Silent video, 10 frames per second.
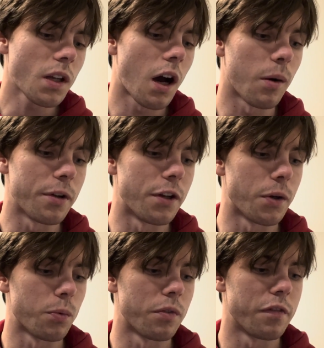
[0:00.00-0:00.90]
I'll be doing a
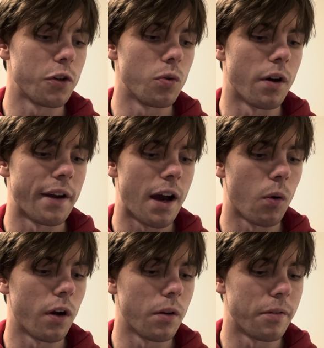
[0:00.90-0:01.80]
review on how
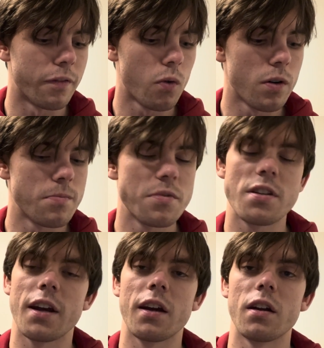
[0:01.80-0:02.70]
well it performs
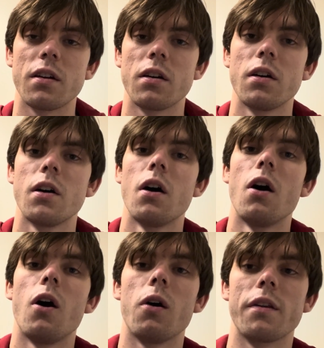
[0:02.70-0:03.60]
and
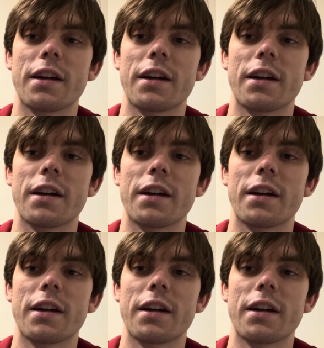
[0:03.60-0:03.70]
all that